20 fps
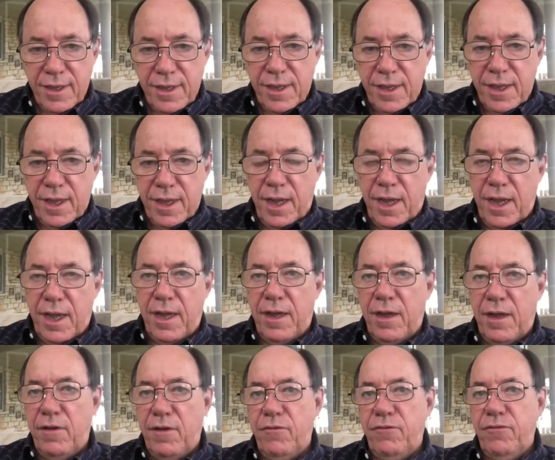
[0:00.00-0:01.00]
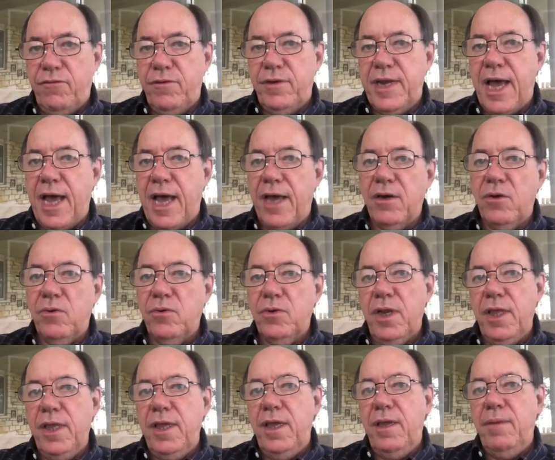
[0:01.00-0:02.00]
of not
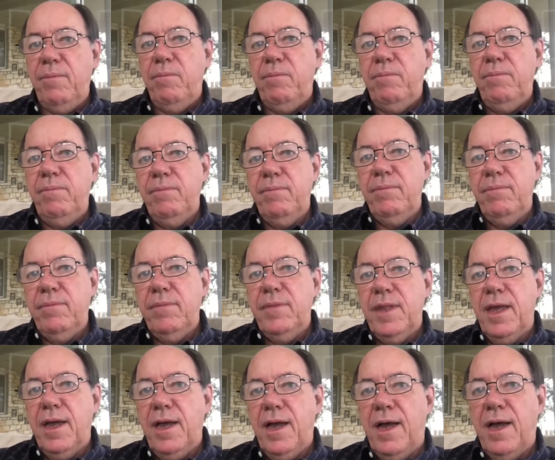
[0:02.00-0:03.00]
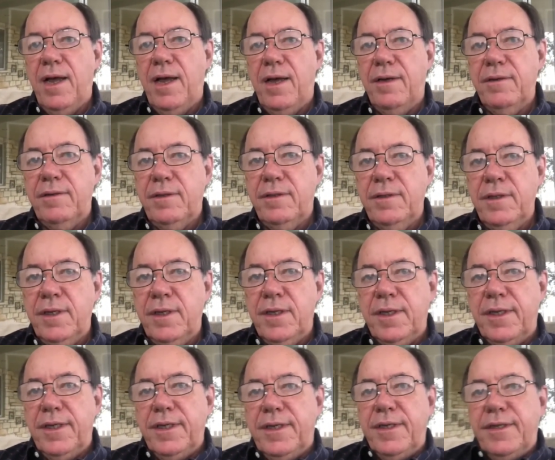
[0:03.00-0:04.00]
only uh,
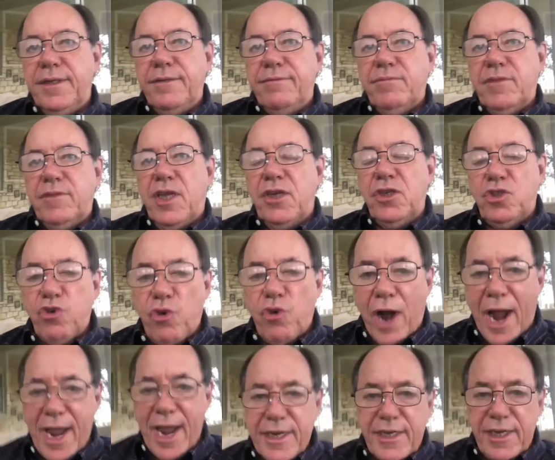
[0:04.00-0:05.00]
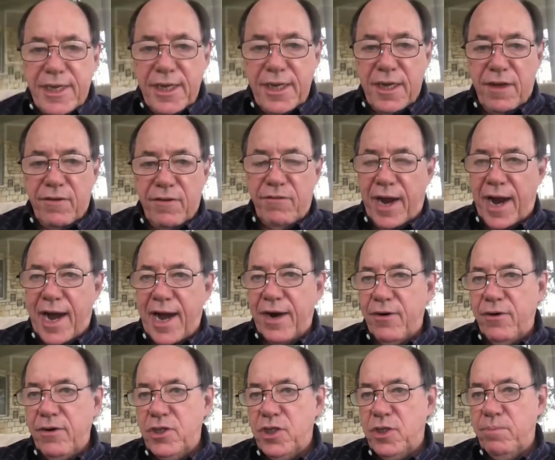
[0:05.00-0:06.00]
contracting a
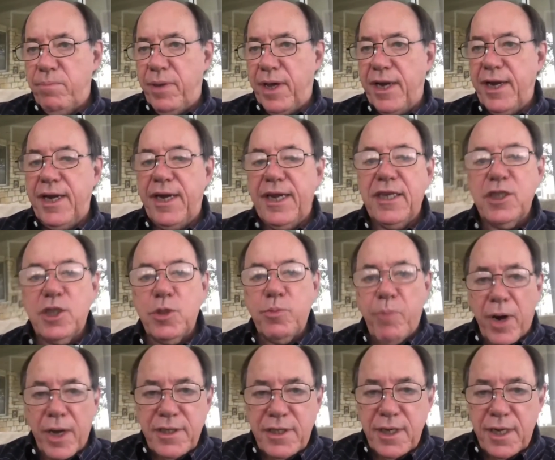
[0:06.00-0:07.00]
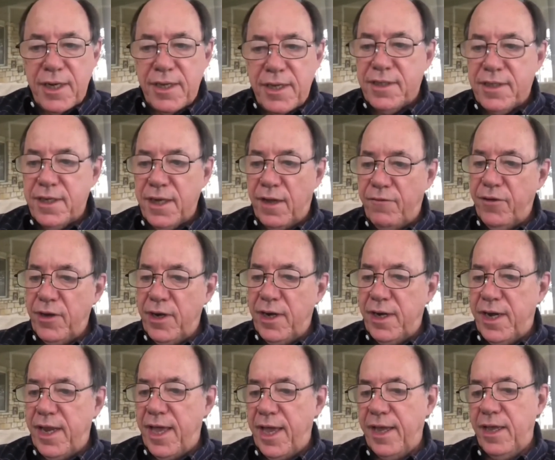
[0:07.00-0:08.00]
virus, but it expressing itself in a
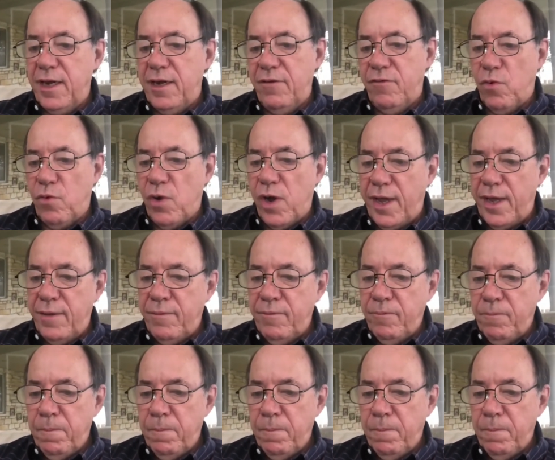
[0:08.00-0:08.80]
negative way?